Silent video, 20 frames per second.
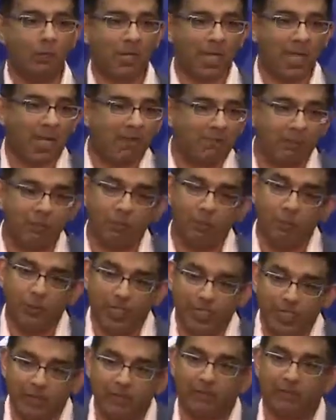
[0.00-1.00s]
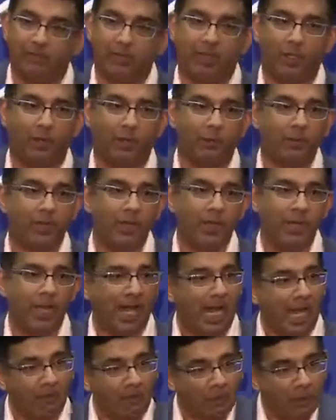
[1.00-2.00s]
But I have a sweetener for you.
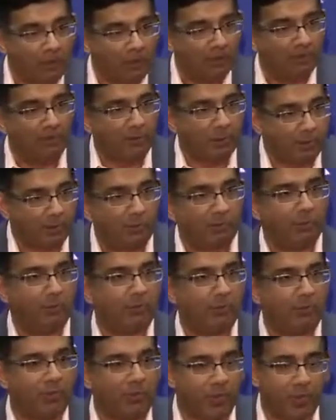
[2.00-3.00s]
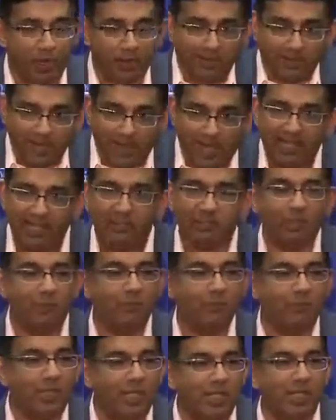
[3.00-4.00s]
I'm going to force tens
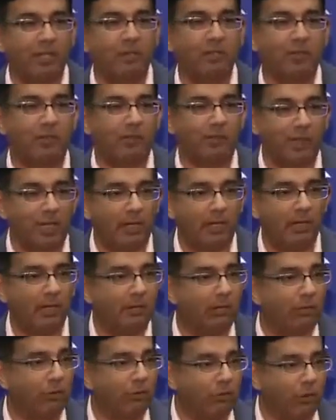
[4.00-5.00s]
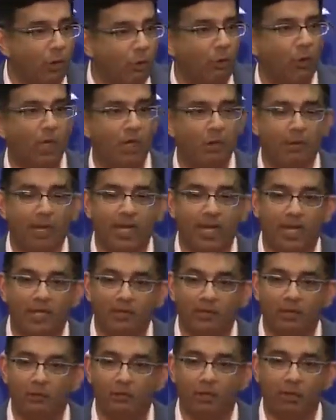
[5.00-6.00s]
of millions of Americans who don't want to buy
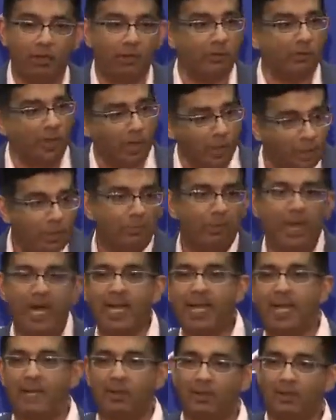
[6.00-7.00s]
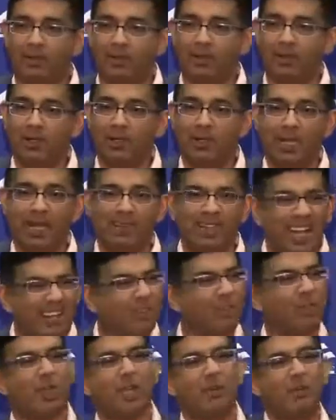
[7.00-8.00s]
health insurance to buy it. And
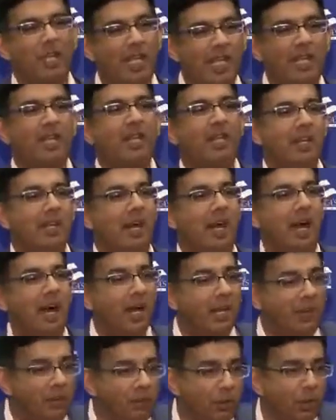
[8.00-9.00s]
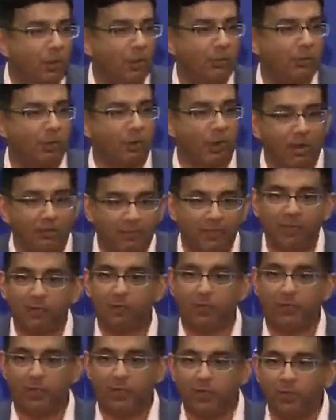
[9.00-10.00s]
that's going to mean untold
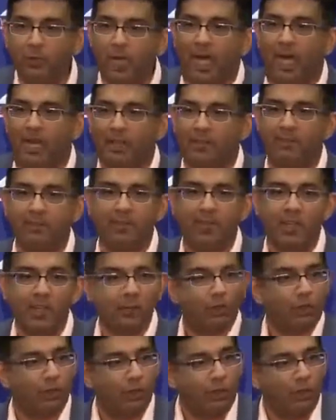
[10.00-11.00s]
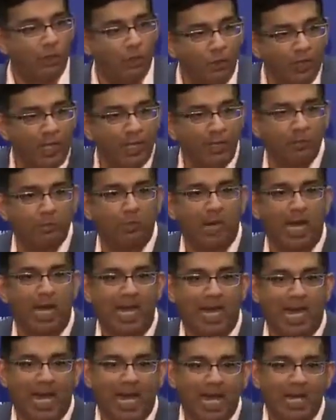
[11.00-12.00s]
profits for you guys. So you need to
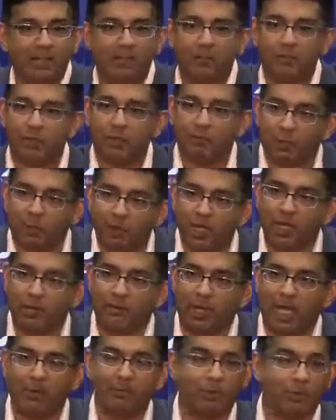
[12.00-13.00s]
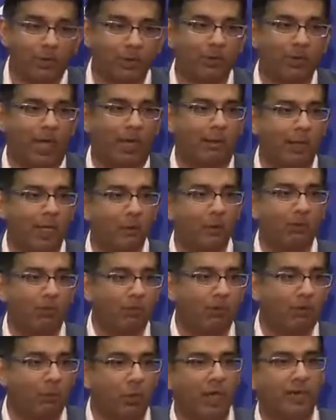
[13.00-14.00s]
buy ads supporting my program,
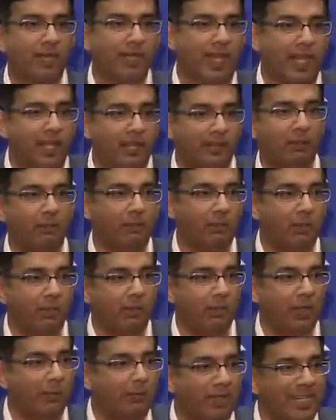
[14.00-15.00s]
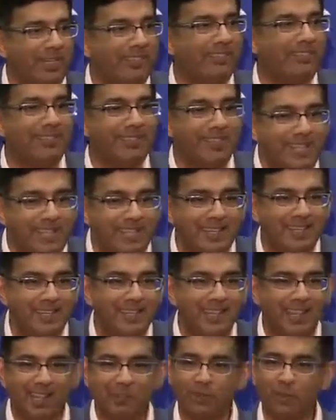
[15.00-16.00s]
which is what the health insurance companies
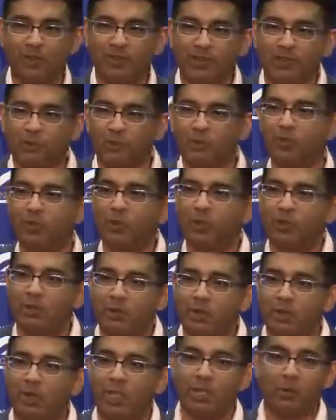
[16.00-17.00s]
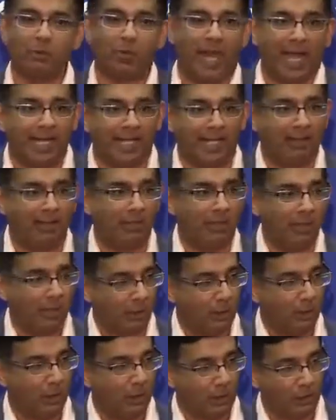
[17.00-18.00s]
did. So this was the dirty racket
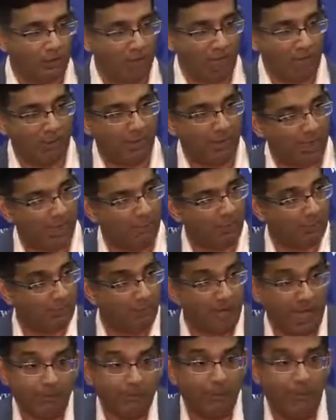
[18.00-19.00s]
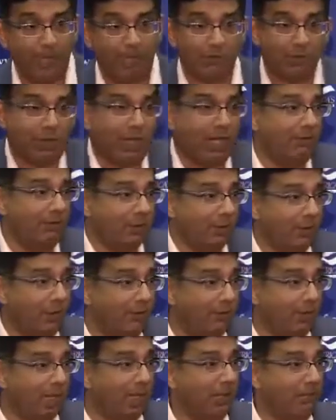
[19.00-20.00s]
called Obamacare. But my point is not even to
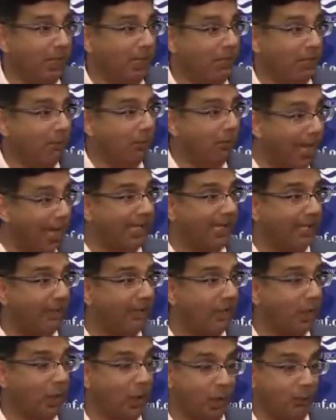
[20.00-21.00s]
complain about the racket,